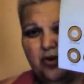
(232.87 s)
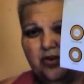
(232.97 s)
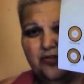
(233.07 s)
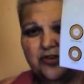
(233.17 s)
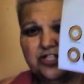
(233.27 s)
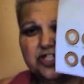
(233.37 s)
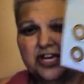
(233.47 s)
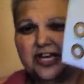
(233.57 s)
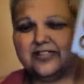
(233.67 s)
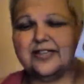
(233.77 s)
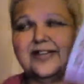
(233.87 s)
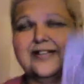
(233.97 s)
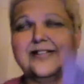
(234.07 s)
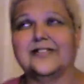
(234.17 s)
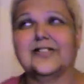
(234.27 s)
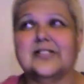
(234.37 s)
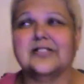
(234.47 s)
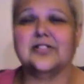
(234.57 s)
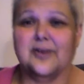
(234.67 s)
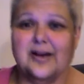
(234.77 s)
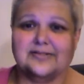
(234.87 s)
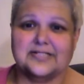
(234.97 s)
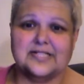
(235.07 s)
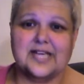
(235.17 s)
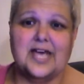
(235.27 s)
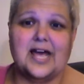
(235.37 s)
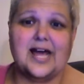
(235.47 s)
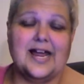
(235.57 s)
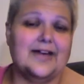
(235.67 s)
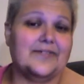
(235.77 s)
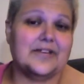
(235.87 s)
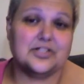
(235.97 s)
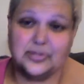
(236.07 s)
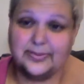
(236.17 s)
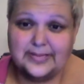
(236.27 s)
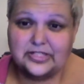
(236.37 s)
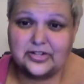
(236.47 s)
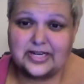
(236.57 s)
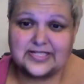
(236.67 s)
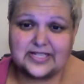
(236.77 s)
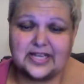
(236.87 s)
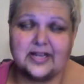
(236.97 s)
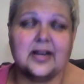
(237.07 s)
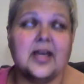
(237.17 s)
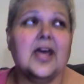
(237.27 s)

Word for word: oil-free shades, and I just do have to say I have extremely dry skin,